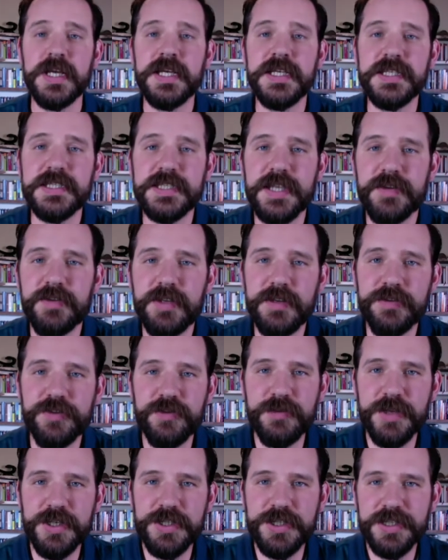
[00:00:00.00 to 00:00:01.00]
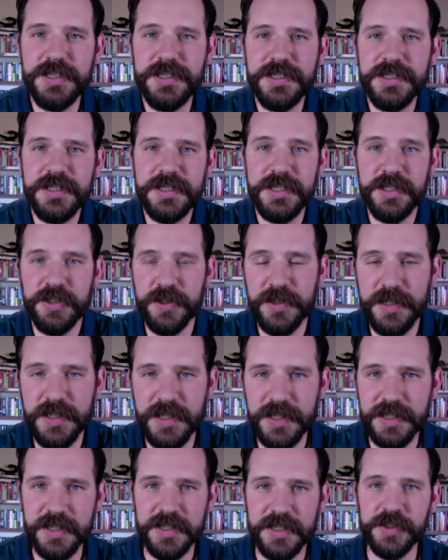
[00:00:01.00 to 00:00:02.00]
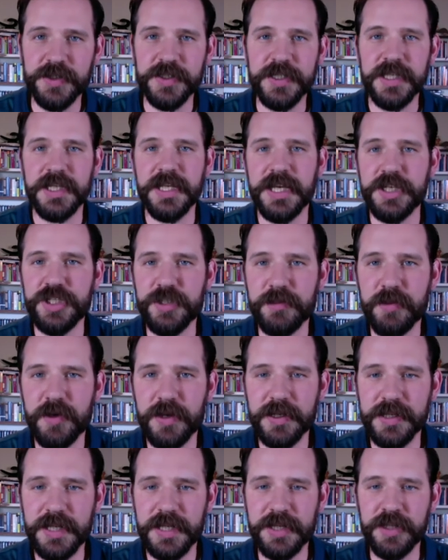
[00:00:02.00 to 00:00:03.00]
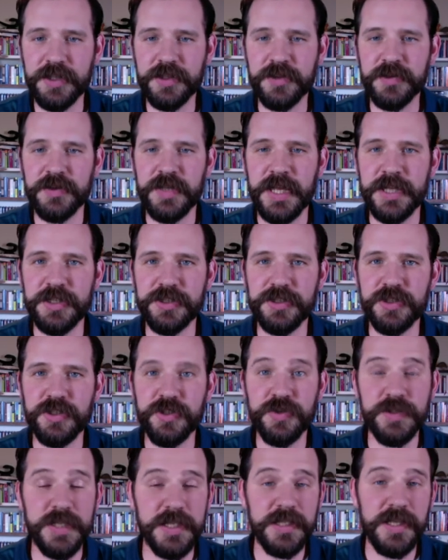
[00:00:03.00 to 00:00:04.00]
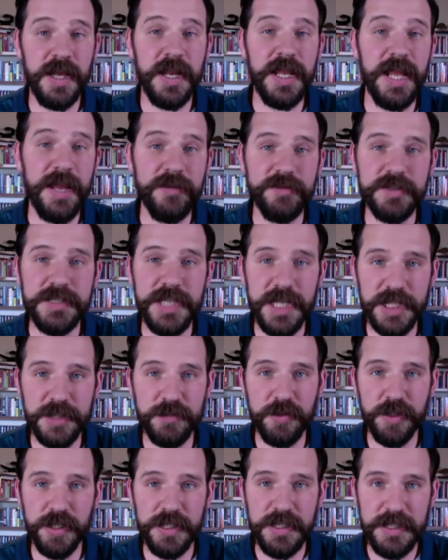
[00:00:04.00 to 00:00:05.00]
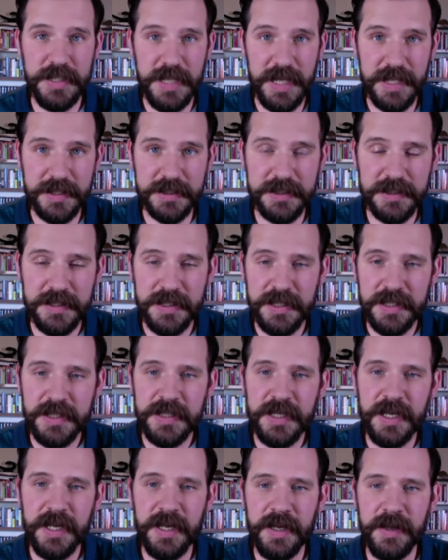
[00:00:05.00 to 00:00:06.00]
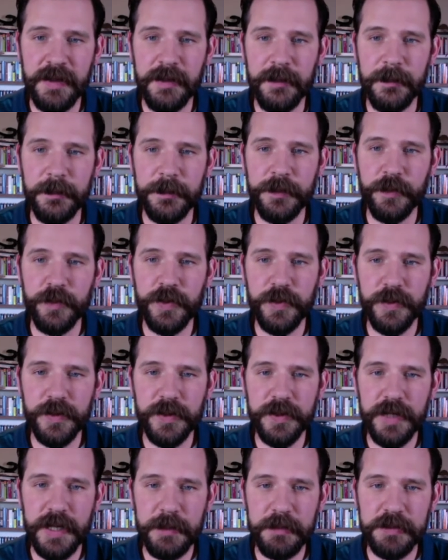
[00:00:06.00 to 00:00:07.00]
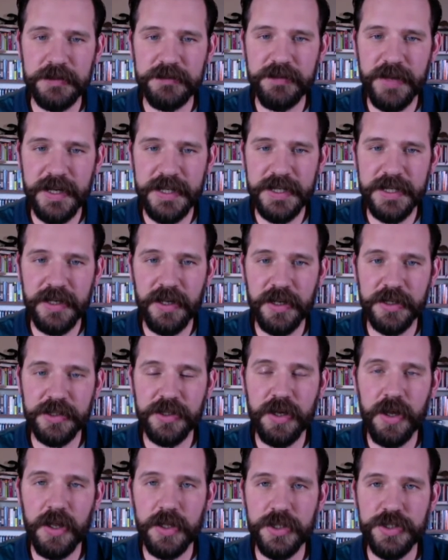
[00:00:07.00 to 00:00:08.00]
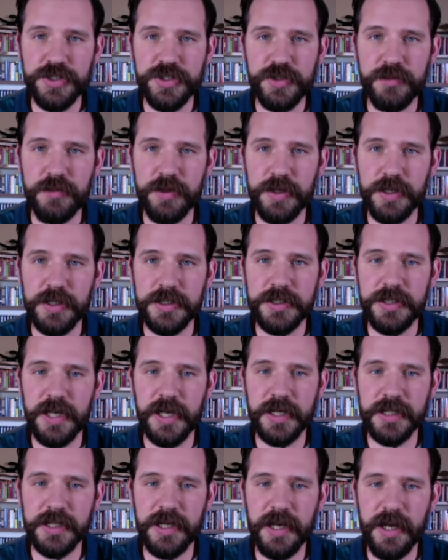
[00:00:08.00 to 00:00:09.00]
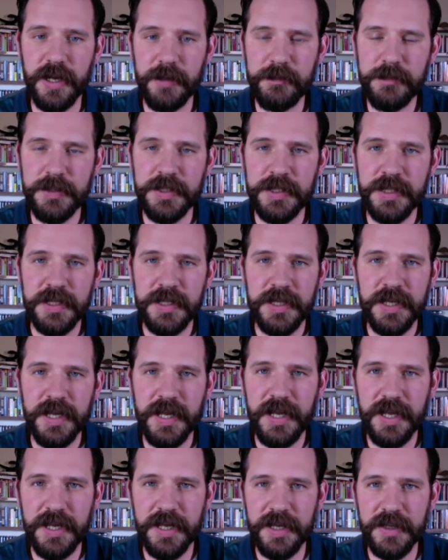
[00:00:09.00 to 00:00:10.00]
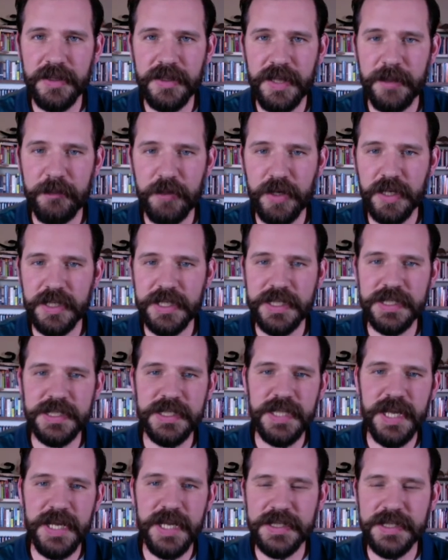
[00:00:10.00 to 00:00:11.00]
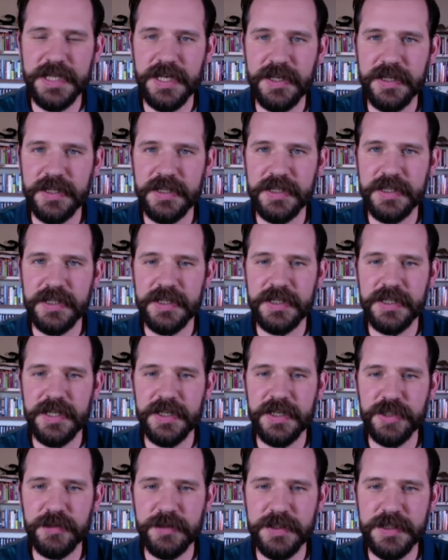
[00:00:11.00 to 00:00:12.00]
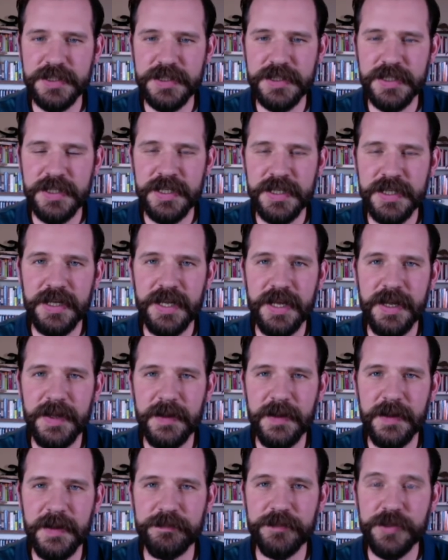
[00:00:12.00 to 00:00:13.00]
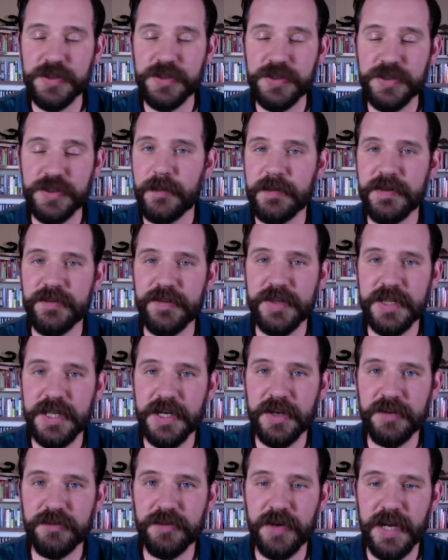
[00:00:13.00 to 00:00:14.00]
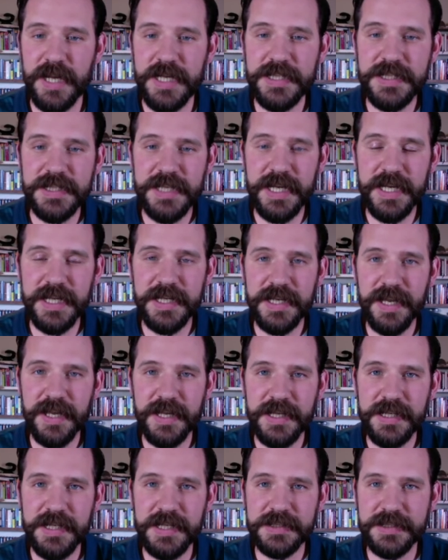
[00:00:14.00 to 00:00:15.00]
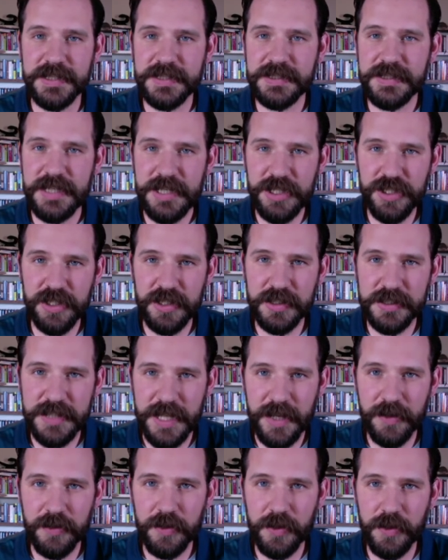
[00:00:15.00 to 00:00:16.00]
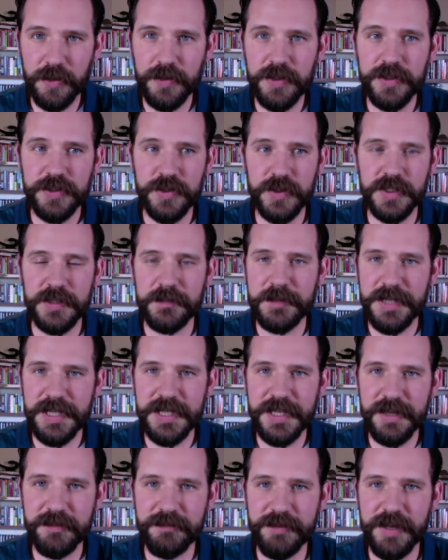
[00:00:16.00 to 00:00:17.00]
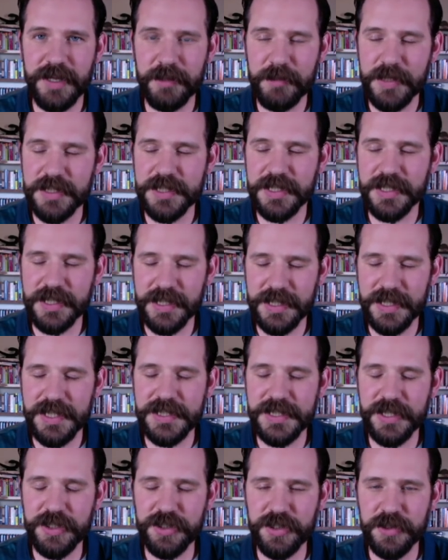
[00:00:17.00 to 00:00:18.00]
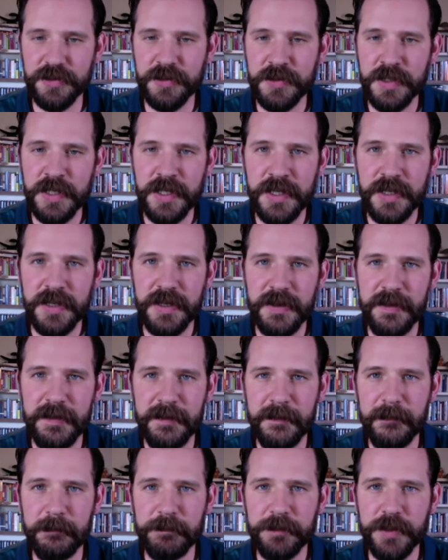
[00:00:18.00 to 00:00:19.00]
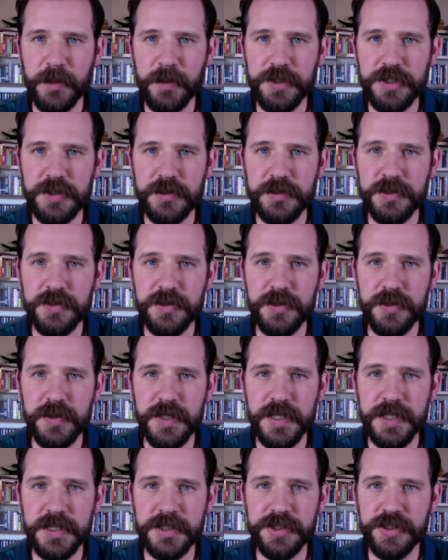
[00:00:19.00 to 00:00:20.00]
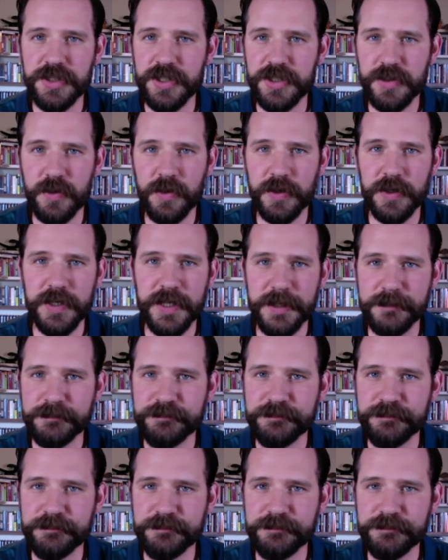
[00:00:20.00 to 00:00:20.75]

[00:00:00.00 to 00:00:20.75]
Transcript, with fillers: Several of you mentioned during the during the lecture part that the that you did not have the textbook yet. Um, we were able to find it on college2book.com. Uh, I put a link to that down in the announcements. Um, there's a copy of it there for 1889. It's a digital download, so it's a PDF file basically that they send you. Um, and what you would do is you just order it.